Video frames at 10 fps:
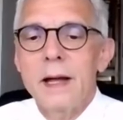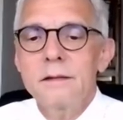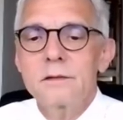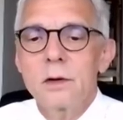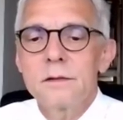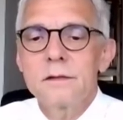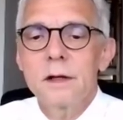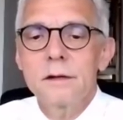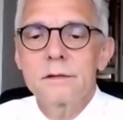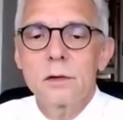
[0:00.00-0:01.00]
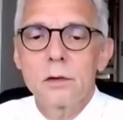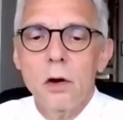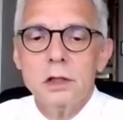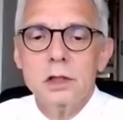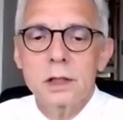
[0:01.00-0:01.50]
based on the
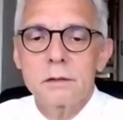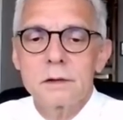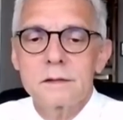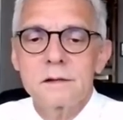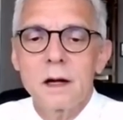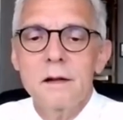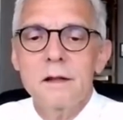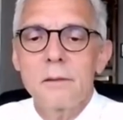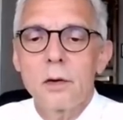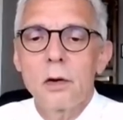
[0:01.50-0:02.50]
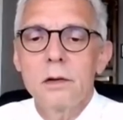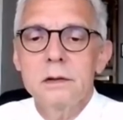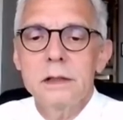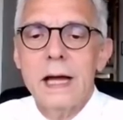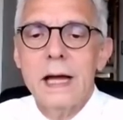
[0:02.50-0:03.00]
histologic result, there were
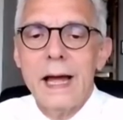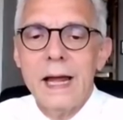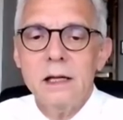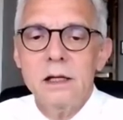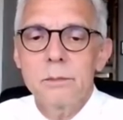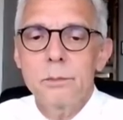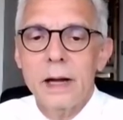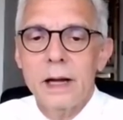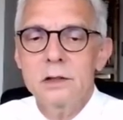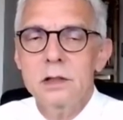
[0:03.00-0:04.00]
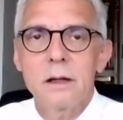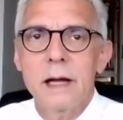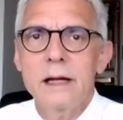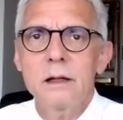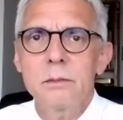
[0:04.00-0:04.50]
only 18
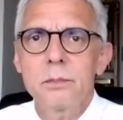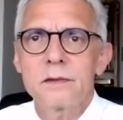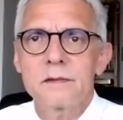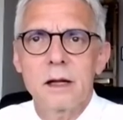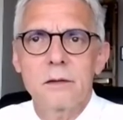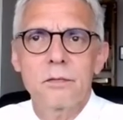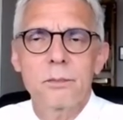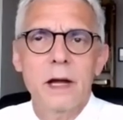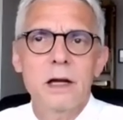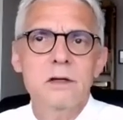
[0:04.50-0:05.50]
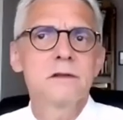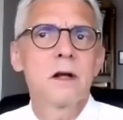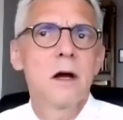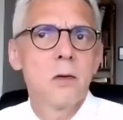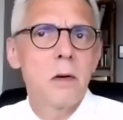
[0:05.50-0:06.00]
percent of
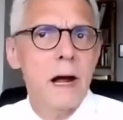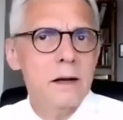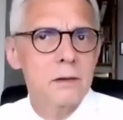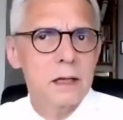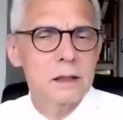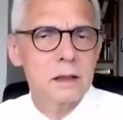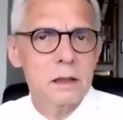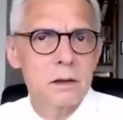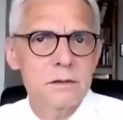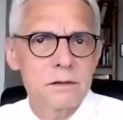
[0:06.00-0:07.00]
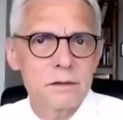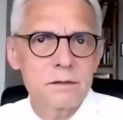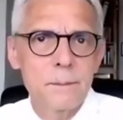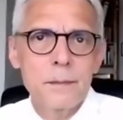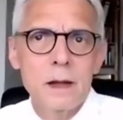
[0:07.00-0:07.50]
patients who had to undergo
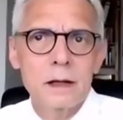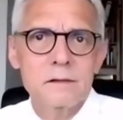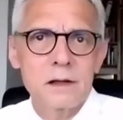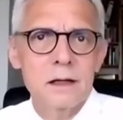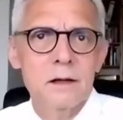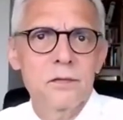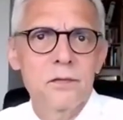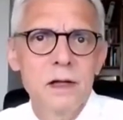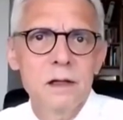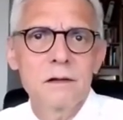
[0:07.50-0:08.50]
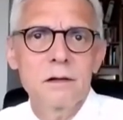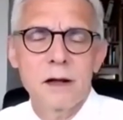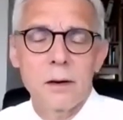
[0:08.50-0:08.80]
this extended field